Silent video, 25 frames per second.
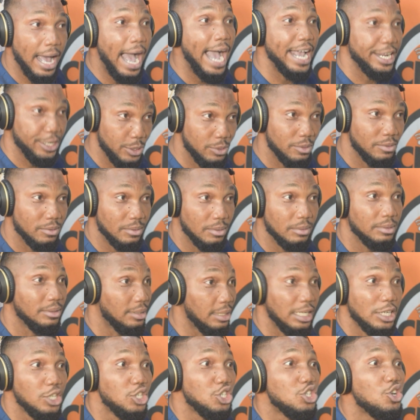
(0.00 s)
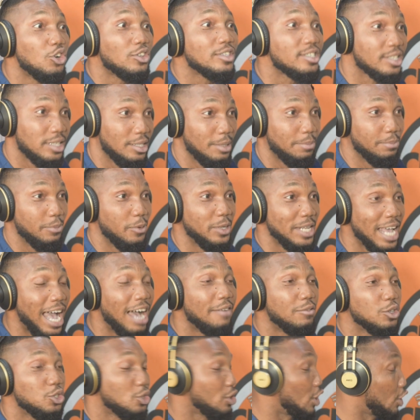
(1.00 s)
I know they don't sleep. When they
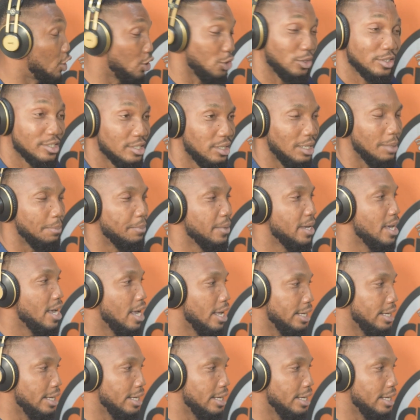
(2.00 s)
have a show, they don't sleep.